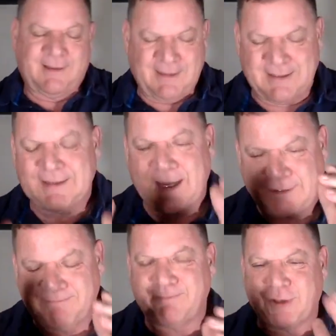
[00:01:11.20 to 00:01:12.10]
This is I
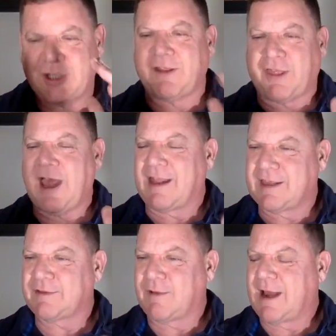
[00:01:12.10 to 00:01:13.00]
should have thought of
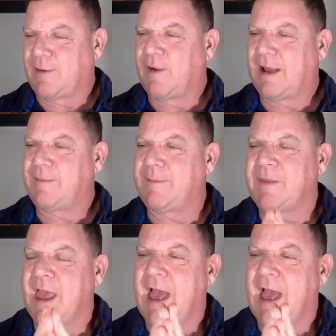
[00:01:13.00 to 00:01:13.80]
this right away, but